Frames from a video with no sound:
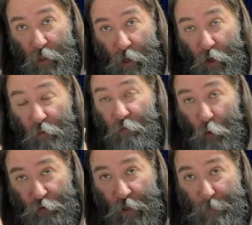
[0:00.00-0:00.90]
our
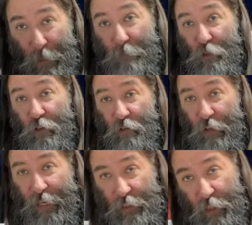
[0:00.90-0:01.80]
full-time Epson
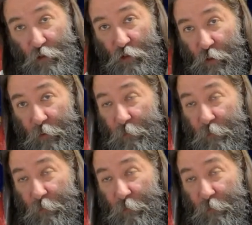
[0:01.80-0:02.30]
technician,